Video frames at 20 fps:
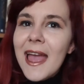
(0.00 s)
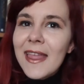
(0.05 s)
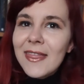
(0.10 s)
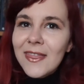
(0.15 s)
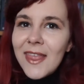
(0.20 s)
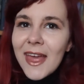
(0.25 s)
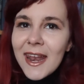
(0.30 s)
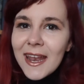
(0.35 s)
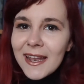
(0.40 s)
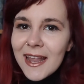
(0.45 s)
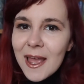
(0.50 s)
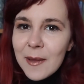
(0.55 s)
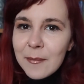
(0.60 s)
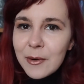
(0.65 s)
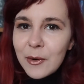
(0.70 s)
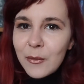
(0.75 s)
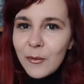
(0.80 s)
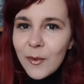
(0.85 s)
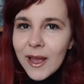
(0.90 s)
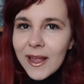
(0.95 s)
And then at
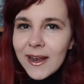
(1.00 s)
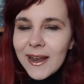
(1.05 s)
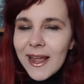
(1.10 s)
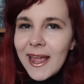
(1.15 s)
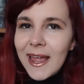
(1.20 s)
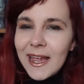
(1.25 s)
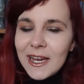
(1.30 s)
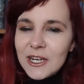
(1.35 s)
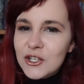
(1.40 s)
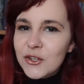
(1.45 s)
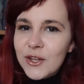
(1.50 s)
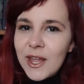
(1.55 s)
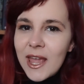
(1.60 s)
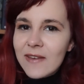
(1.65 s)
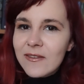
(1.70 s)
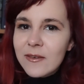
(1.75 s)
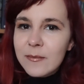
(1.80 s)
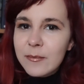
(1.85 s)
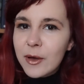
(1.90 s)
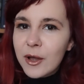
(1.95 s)
number one, I actually
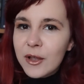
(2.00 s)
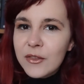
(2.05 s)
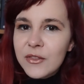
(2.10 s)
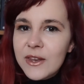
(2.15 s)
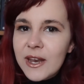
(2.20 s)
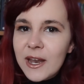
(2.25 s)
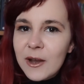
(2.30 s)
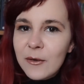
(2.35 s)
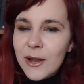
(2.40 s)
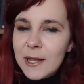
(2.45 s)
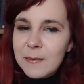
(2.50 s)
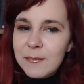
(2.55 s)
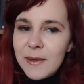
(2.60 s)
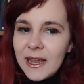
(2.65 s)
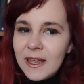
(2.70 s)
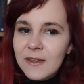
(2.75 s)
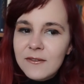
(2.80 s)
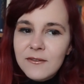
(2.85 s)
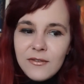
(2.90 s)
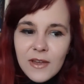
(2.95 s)
have a book that I read
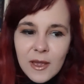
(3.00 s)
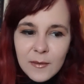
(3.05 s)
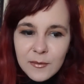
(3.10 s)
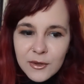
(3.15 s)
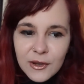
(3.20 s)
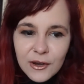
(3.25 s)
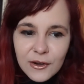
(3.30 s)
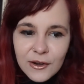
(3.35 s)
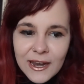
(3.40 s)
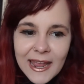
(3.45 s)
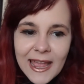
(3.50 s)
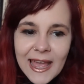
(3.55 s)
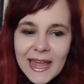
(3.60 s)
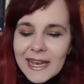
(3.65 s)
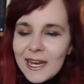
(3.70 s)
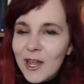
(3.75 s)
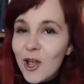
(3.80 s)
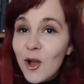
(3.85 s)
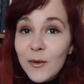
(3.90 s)
back in February and